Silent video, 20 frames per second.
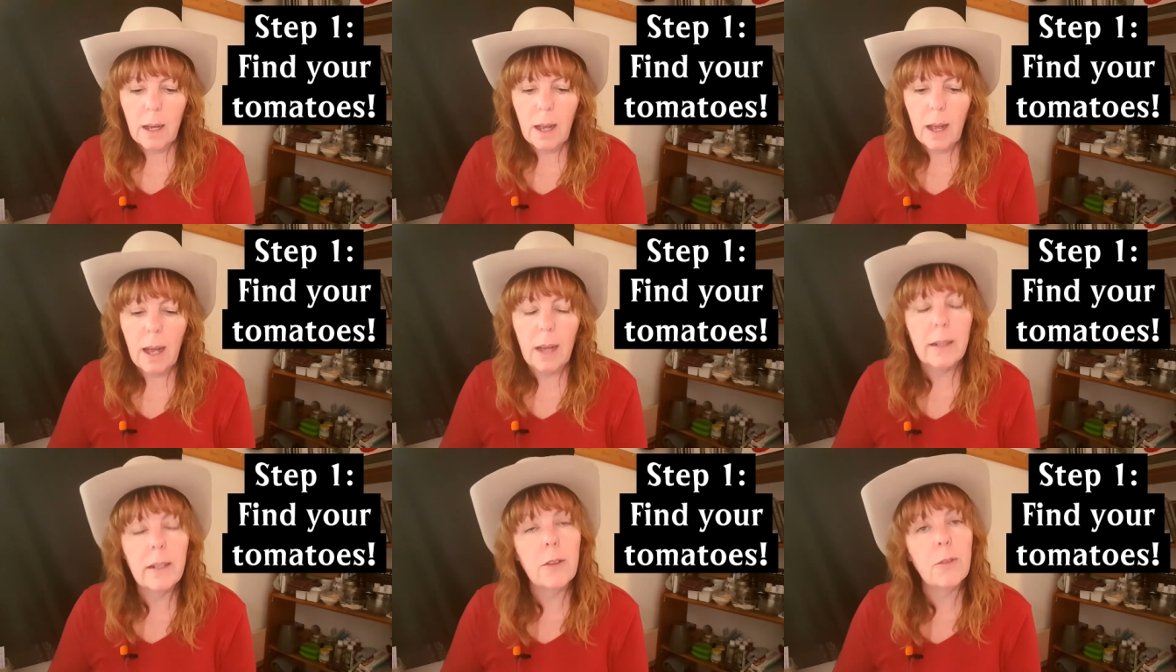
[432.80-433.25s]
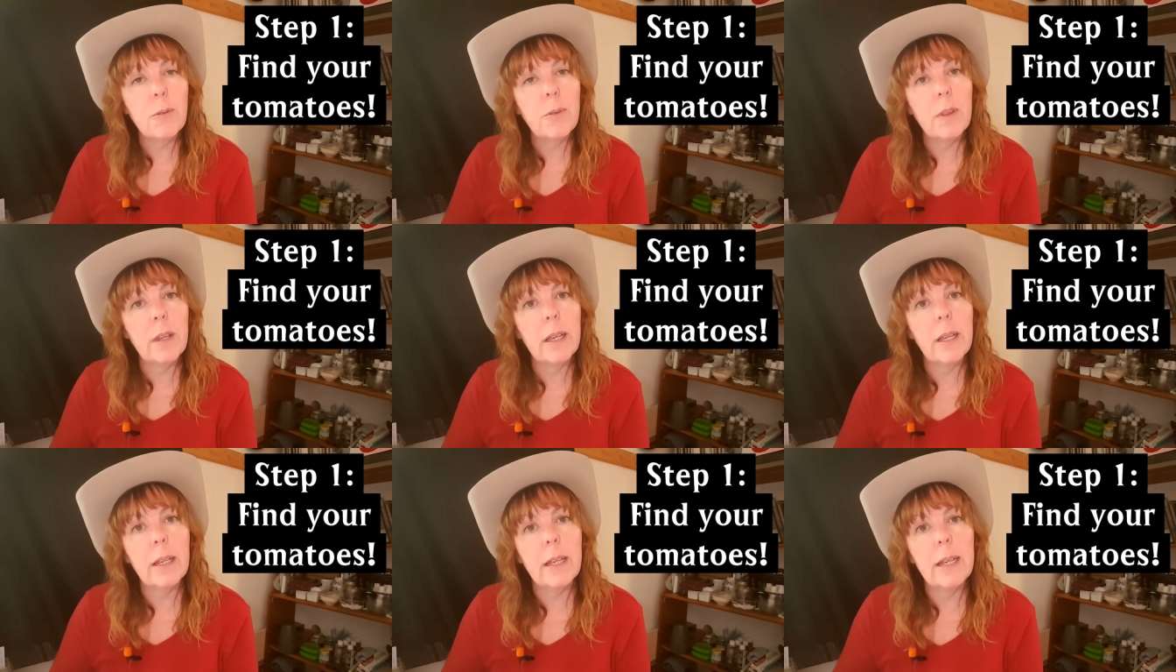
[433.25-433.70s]
Another
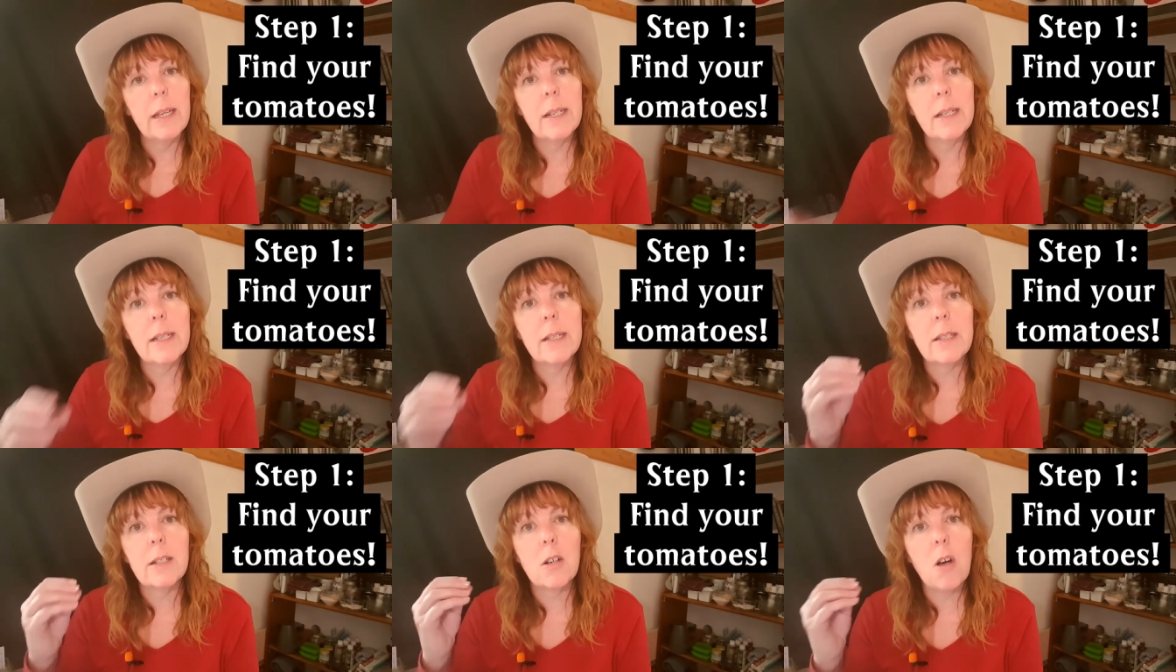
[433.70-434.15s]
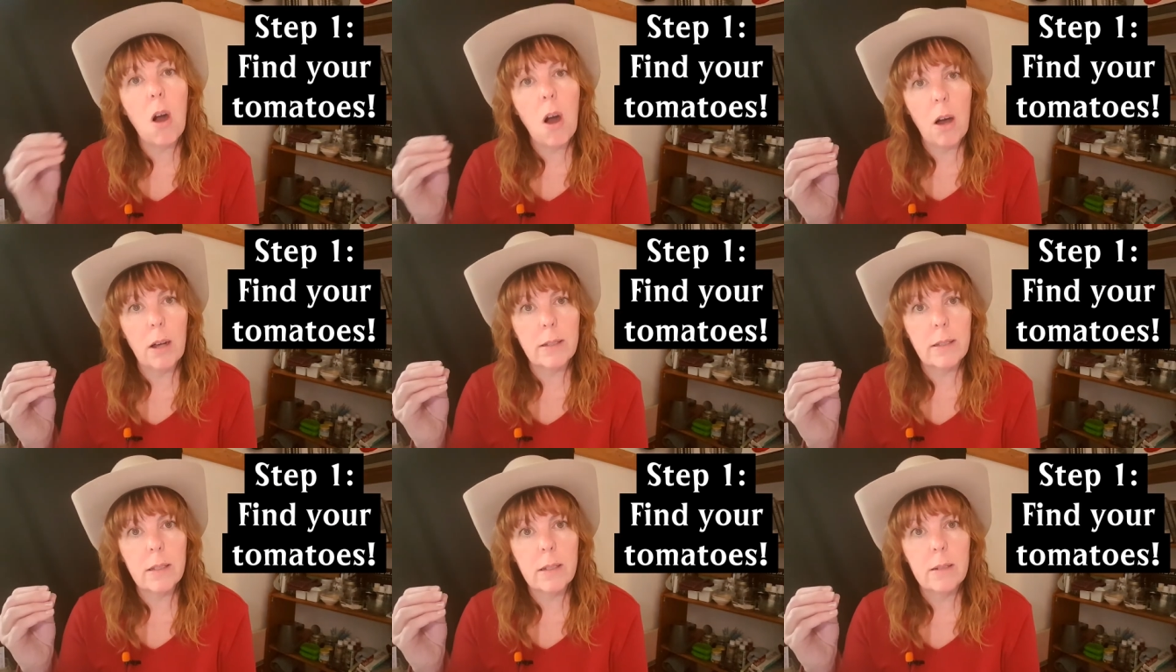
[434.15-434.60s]
thing is
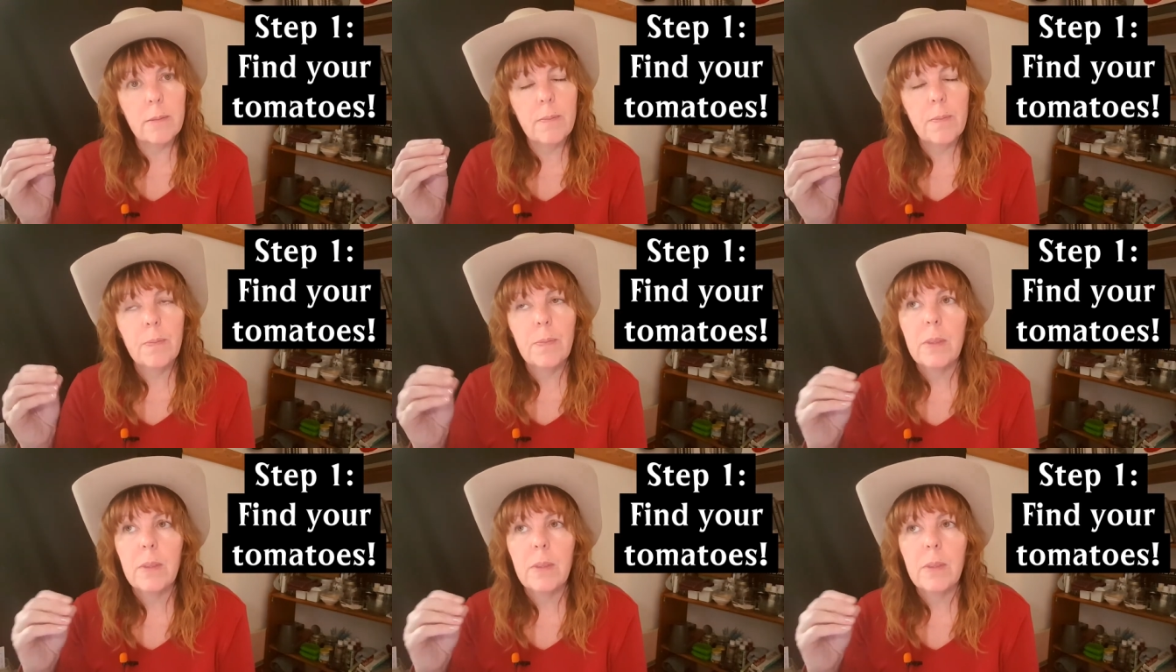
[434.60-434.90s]
cost.